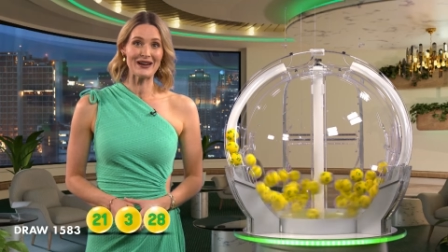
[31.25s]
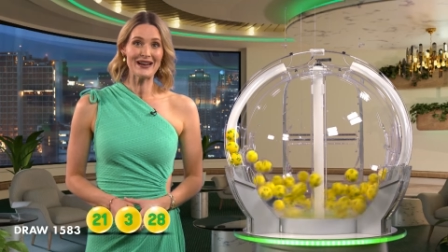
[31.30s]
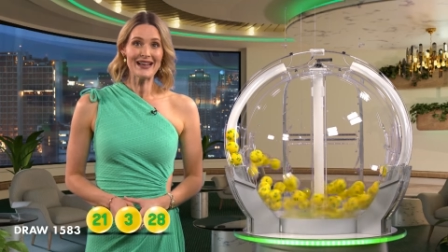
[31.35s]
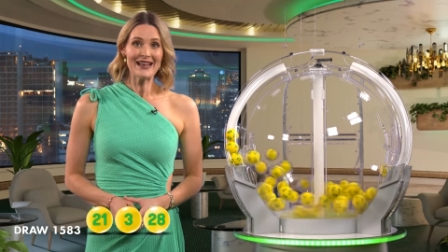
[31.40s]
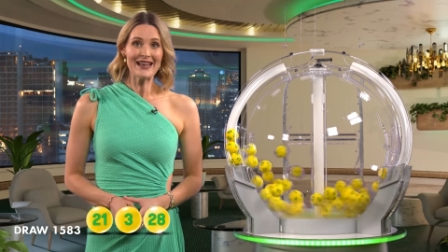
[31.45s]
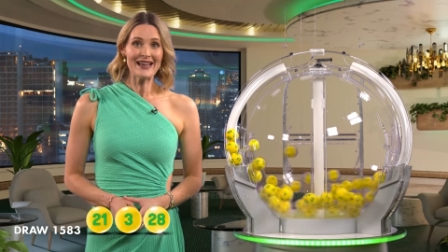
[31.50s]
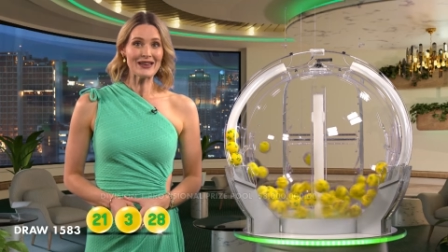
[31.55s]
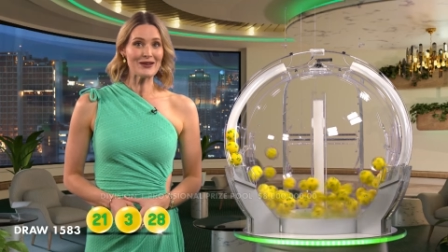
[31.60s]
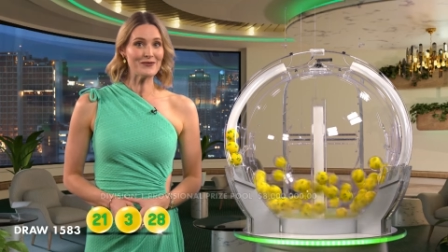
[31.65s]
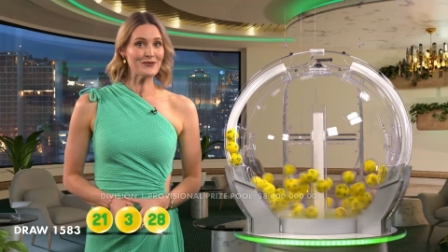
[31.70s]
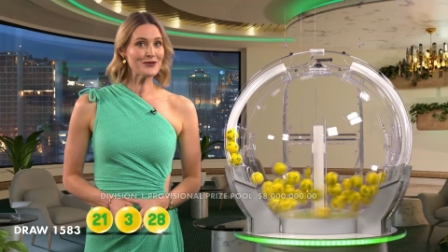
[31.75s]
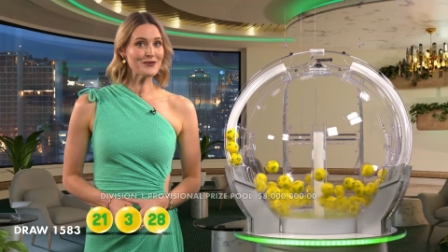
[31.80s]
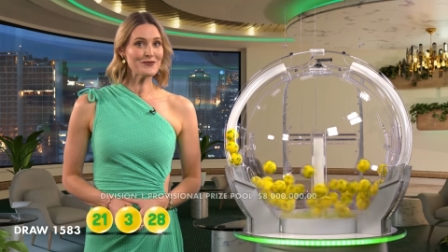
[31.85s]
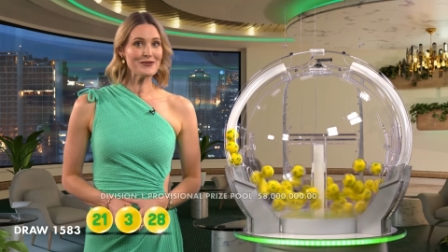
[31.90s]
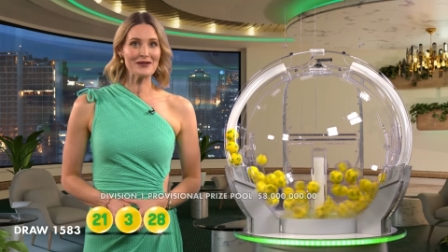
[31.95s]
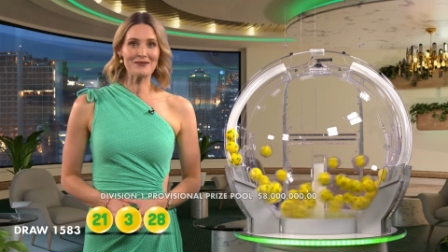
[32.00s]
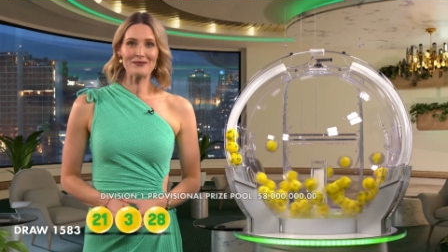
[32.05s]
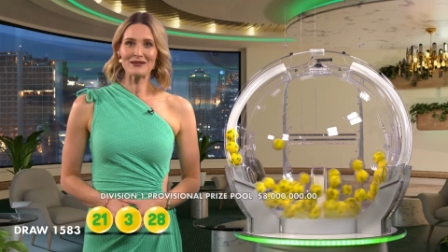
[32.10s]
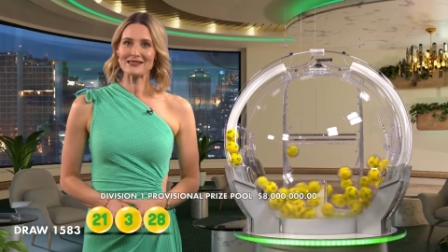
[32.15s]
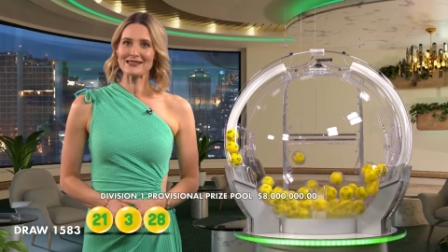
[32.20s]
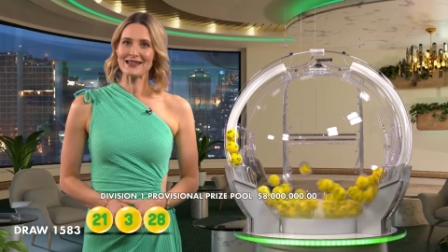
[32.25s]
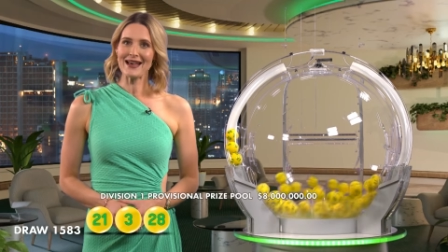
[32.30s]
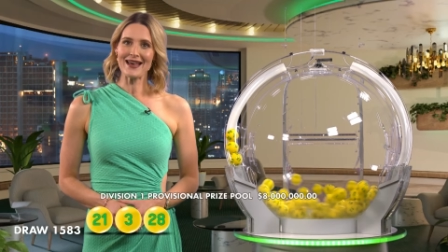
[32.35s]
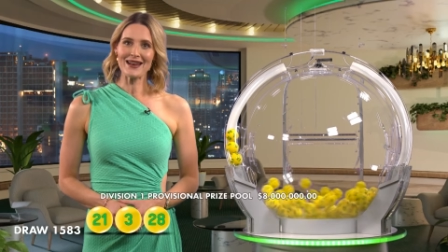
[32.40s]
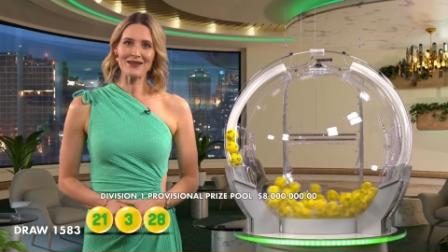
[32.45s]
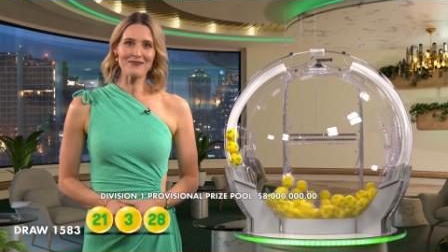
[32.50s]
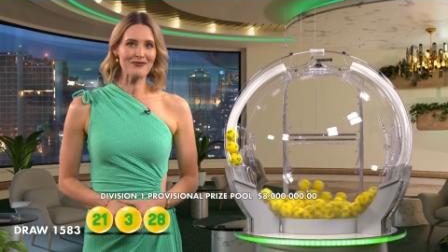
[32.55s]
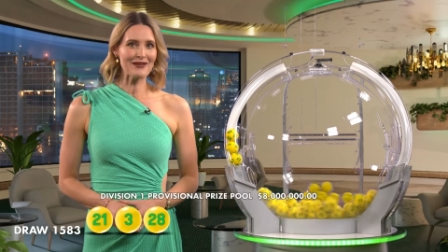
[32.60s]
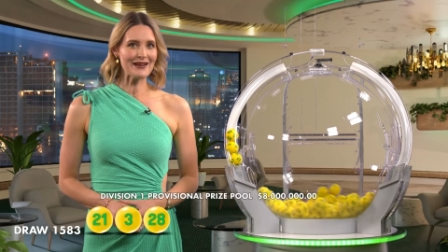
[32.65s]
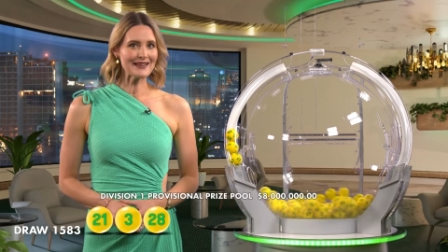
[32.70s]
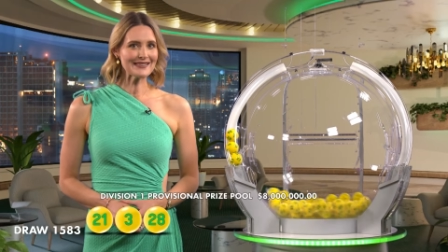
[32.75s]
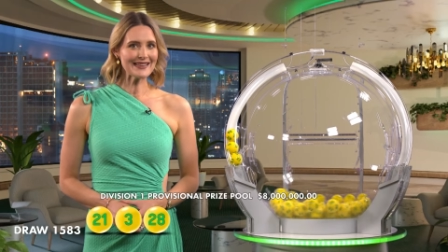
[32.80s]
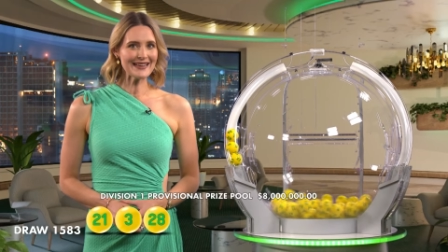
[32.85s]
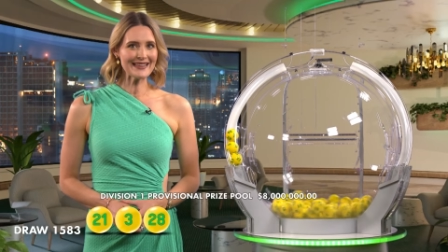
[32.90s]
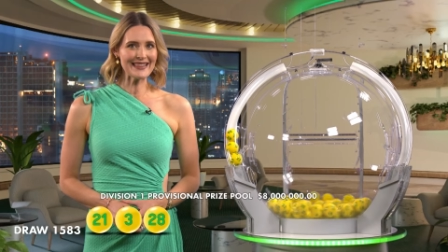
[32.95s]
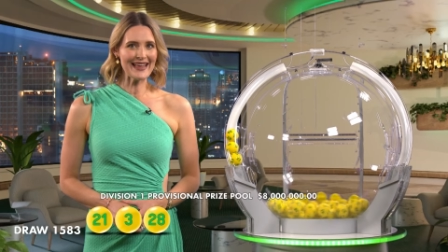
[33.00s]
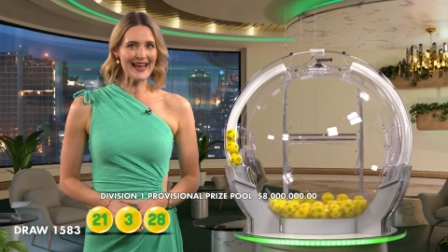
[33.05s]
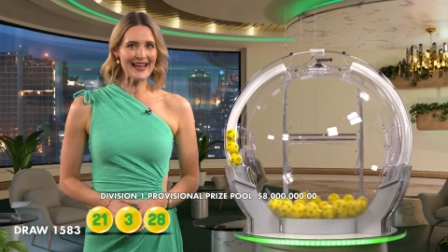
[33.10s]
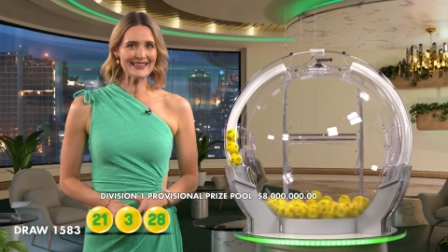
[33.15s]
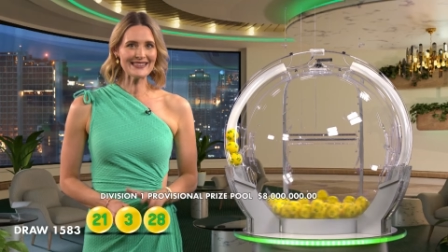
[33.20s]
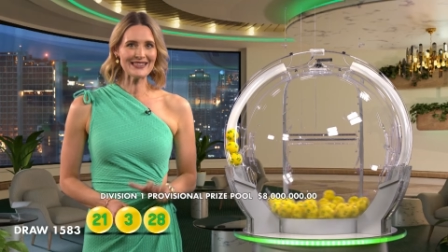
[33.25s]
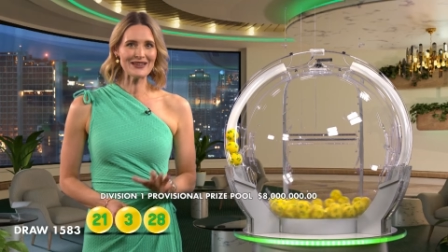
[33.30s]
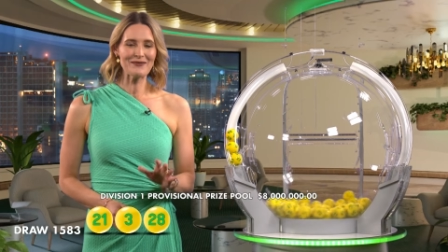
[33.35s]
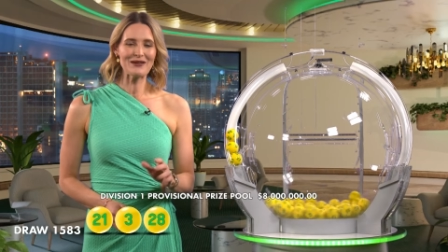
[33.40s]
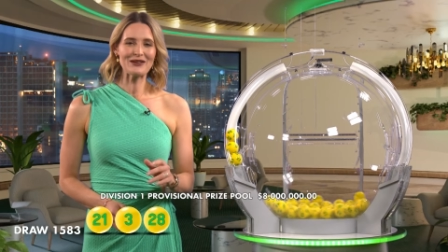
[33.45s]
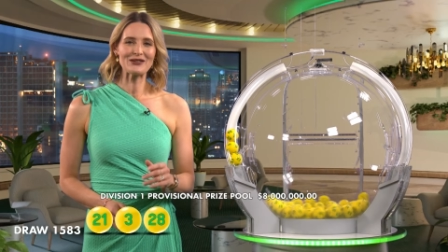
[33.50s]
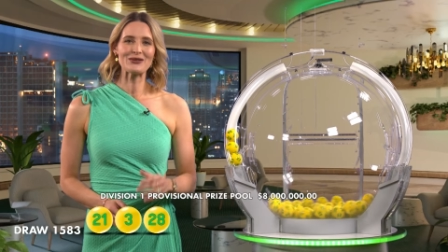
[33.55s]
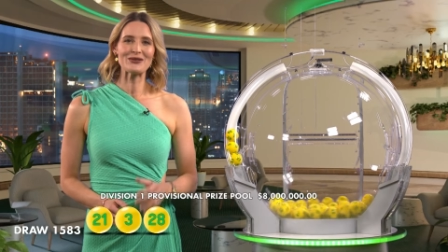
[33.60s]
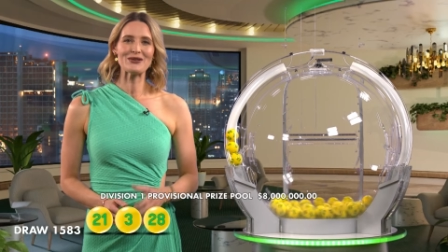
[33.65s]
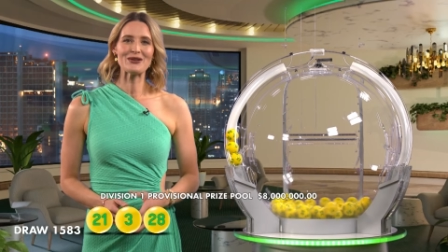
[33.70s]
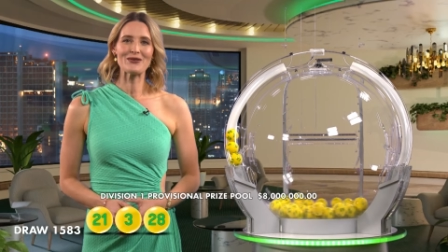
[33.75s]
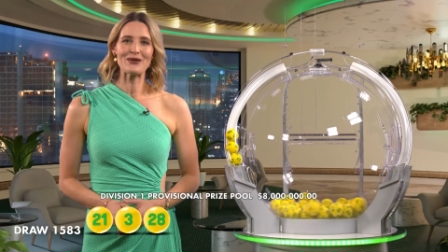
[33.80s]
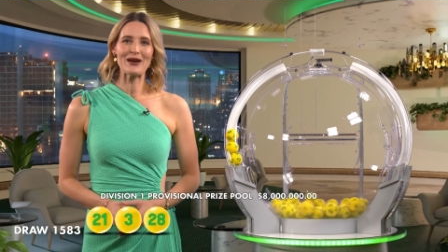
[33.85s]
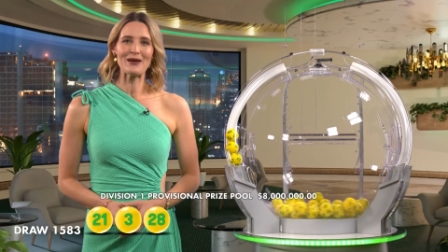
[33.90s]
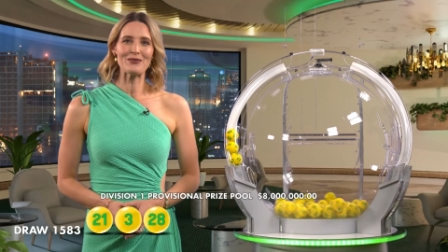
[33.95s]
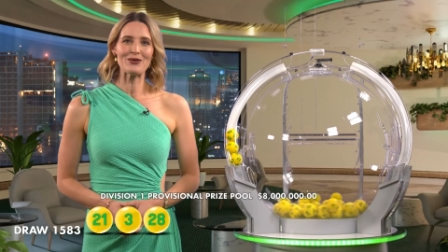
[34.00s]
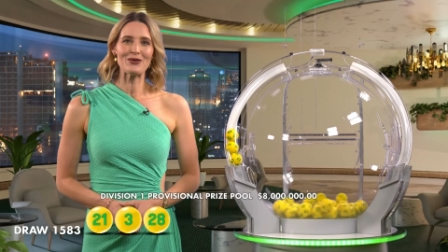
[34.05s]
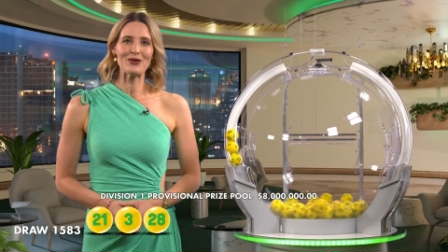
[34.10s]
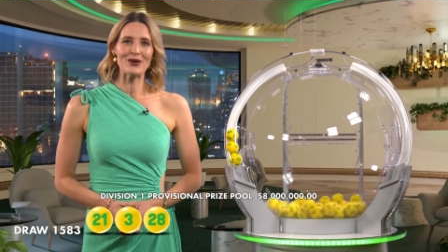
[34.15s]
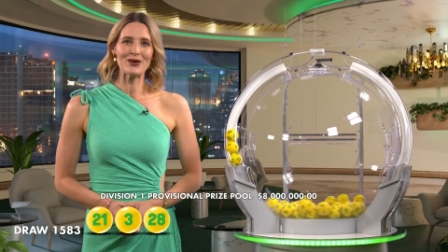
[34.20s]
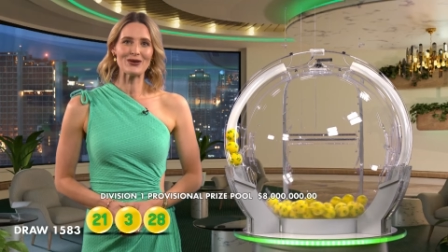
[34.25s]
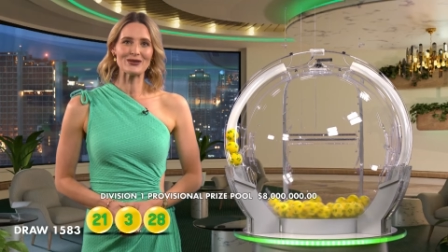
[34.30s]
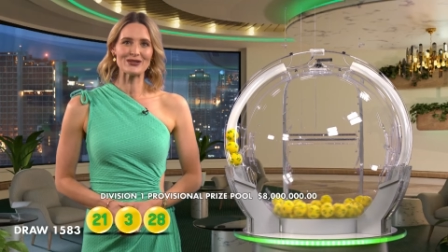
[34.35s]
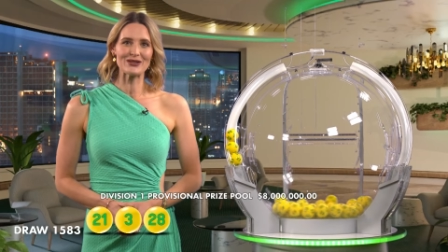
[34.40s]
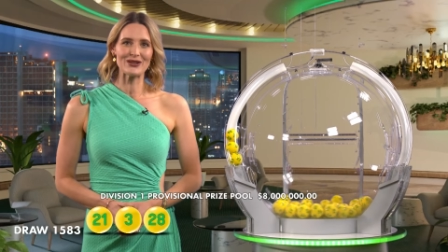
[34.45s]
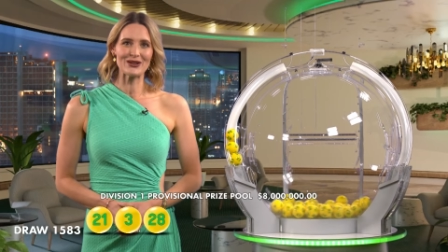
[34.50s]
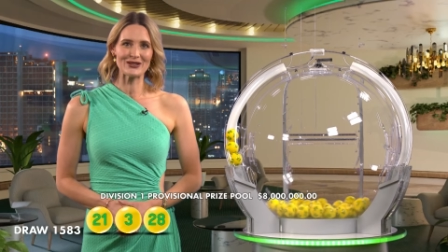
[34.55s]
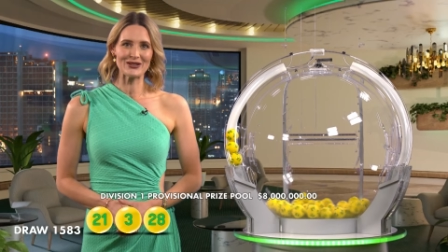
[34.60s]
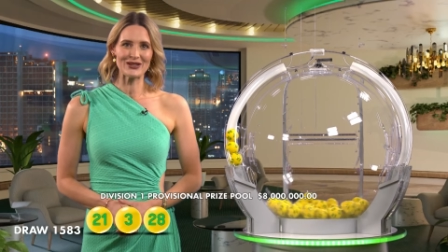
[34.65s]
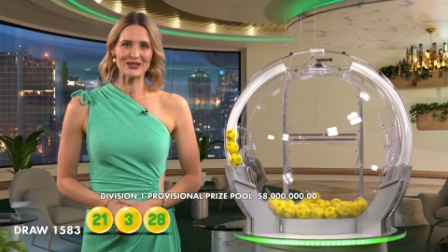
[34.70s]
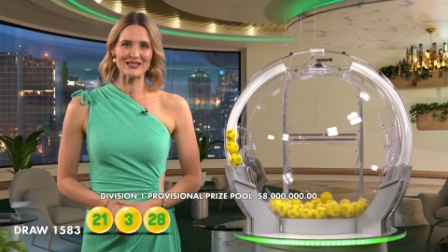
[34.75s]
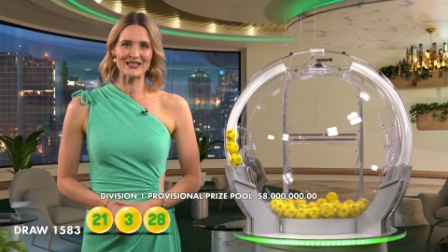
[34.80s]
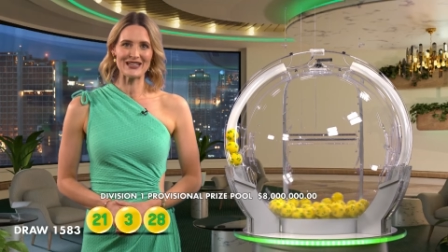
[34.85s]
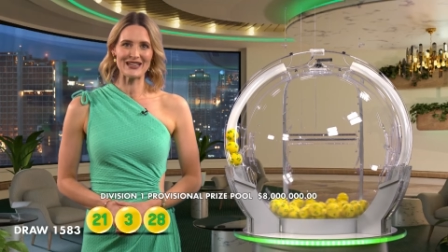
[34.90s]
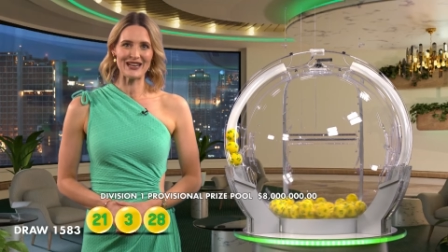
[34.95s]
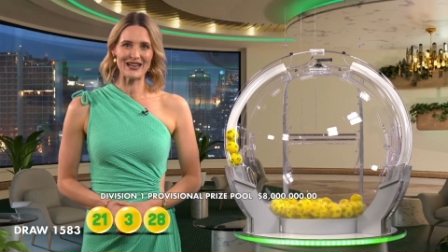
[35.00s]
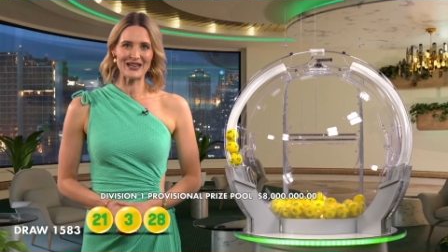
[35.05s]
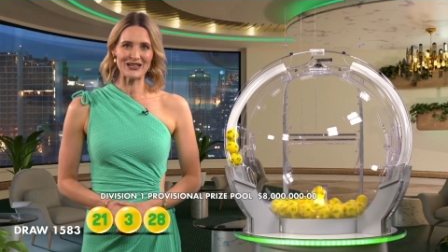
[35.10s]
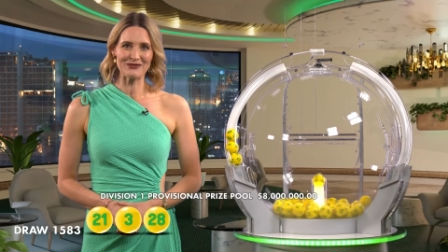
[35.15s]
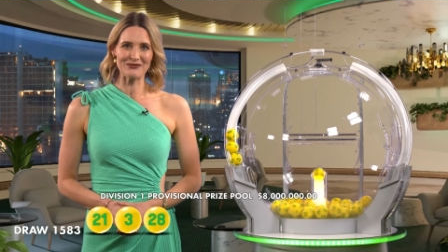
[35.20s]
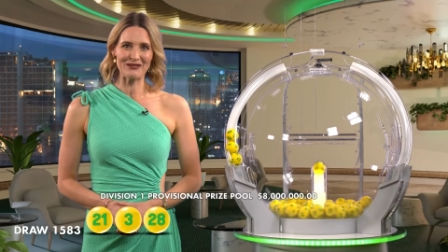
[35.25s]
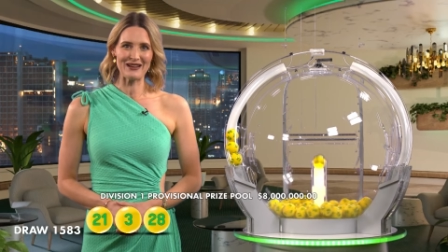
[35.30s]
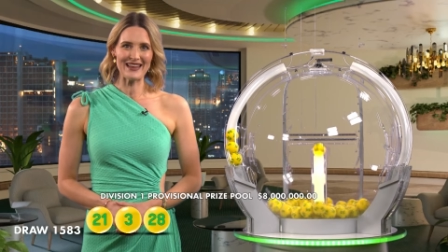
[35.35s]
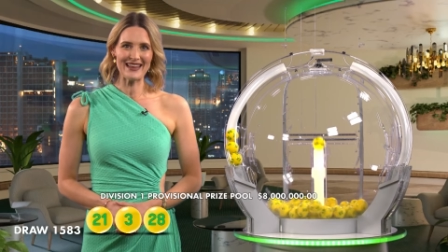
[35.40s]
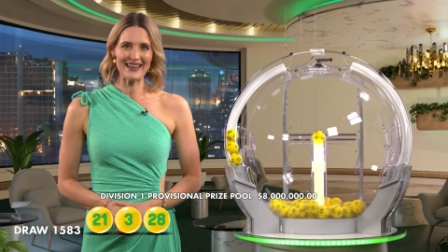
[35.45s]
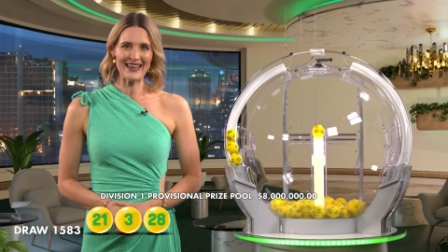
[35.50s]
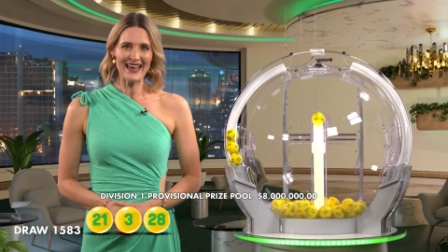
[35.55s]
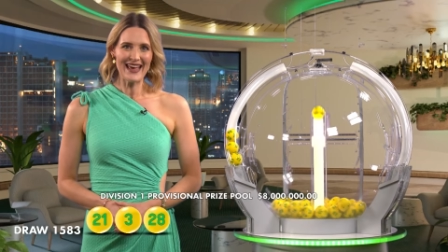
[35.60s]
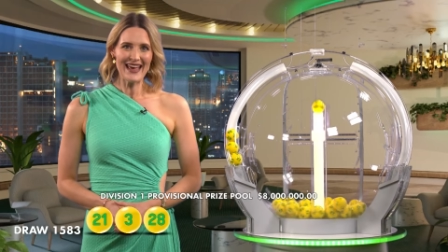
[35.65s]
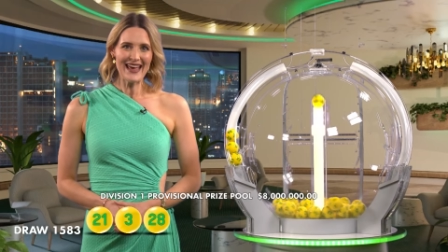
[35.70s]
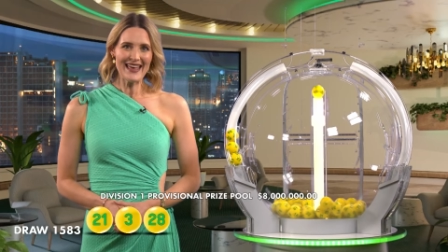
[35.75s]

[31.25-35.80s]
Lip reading: You wouldn't want to miss out on a prize like that, so make sure you grab your Oz Lotto ticket each week.